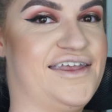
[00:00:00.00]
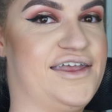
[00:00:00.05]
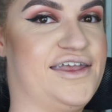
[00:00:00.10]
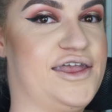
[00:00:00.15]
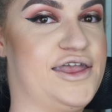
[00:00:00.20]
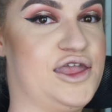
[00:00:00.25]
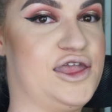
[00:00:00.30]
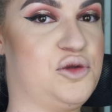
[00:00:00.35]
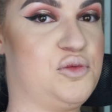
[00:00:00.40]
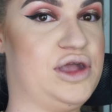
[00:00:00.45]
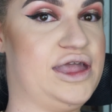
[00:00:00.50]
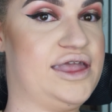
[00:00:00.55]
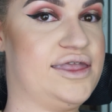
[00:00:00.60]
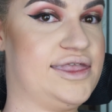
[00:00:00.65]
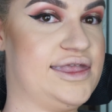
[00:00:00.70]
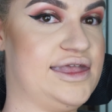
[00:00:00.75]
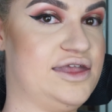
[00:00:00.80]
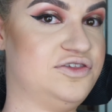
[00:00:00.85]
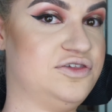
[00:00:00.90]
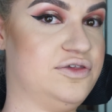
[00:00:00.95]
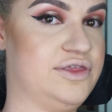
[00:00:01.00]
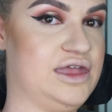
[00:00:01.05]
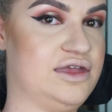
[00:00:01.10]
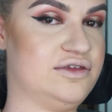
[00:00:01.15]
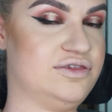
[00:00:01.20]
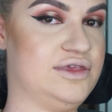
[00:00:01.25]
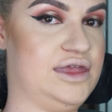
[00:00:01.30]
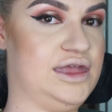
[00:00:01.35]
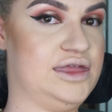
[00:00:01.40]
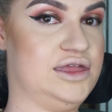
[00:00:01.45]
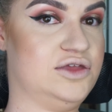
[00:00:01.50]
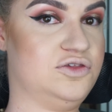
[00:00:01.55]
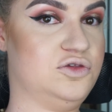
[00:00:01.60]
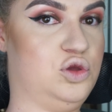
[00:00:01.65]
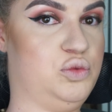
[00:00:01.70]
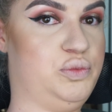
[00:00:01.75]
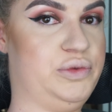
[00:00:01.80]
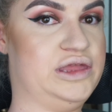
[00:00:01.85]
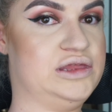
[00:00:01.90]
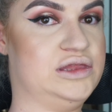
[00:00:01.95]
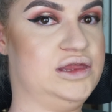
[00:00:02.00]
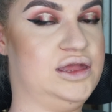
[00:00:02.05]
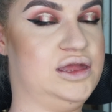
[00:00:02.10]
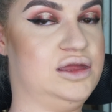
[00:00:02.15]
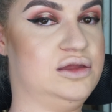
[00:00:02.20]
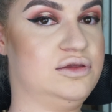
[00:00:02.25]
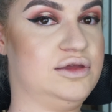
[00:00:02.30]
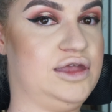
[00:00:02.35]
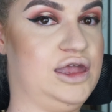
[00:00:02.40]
Right, yeah, so that's all blended.